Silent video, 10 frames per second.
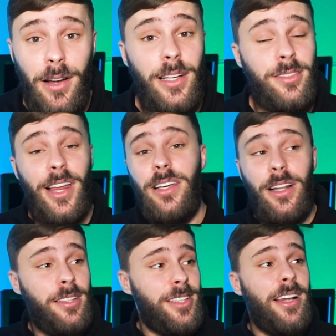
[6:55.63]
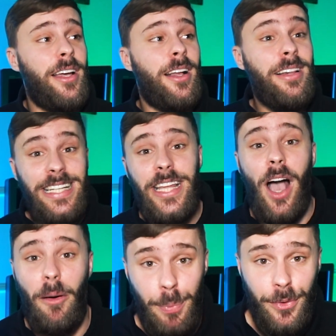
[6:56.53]
Let's like let's say like
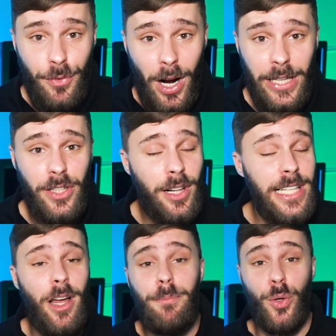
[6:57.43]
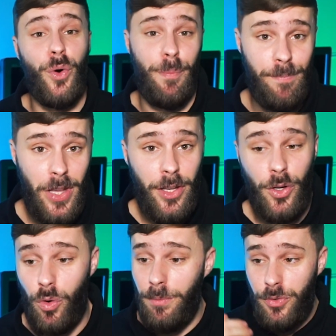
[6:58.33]
cleaning up, right? You clean up your room.
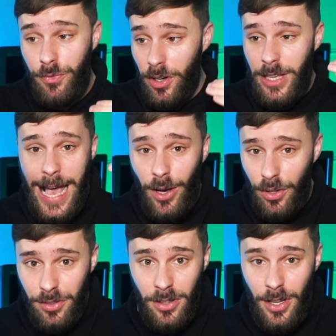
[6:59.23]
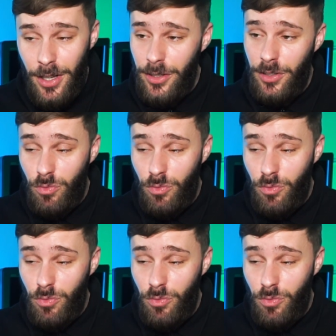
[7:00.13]
Your room's full of chaos. You